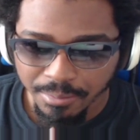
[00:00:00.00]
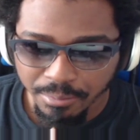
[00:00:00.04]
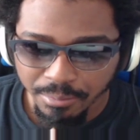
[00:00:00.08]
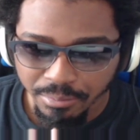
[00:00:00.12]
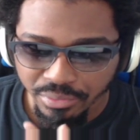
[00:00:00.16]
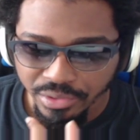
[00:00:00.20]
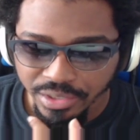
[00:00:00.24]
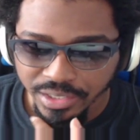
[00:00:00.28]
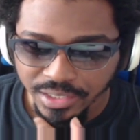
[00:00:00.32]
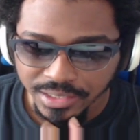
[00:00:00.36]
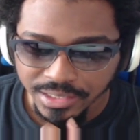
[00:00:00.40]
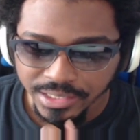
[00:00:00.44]

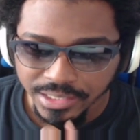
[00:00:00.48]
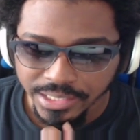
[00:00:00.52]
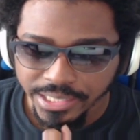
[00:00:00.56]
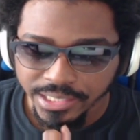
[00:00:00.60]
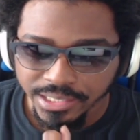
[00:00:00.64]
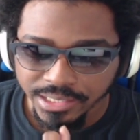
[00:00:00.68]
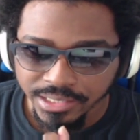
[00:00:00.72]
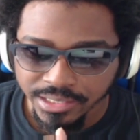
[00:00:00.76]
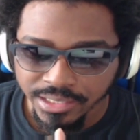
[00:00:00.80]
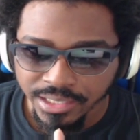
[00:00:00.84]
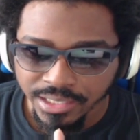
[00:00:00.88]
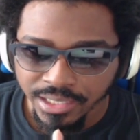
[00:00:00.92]

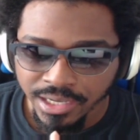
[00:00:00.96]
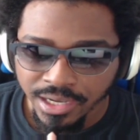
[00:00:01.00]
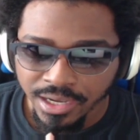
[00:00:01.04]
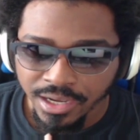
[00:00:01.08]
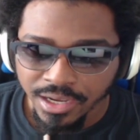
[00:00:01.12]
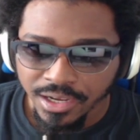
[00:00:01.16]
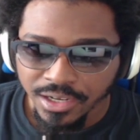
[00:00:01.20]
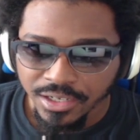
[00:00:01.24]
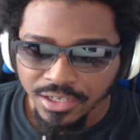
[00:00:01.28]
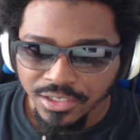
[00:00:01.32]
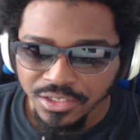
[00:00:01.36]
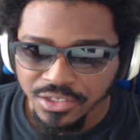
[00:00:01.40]
Princess?
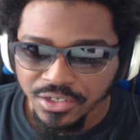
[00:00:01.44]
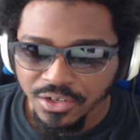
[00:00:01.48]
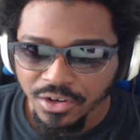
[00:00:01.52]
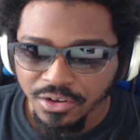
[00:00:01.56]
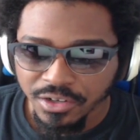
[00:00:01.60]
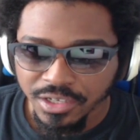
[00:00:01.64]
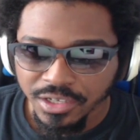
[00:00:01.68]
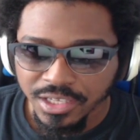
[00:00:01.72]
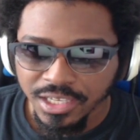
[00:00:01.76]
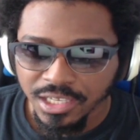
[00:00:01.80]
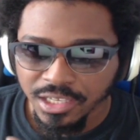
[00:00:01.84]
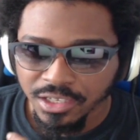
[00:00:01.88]

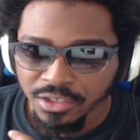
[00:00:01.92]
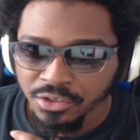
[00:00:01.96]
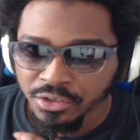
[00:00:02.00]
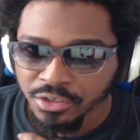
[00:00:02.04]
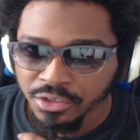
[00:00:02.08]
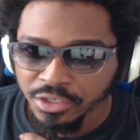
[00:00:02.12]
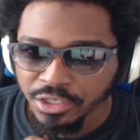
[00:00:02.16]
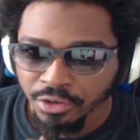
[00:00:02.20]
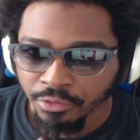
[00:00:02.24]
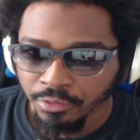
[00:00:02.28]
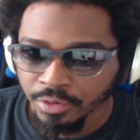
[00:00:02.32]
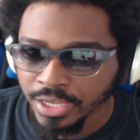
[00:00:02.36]
Qianhe, Yuri, your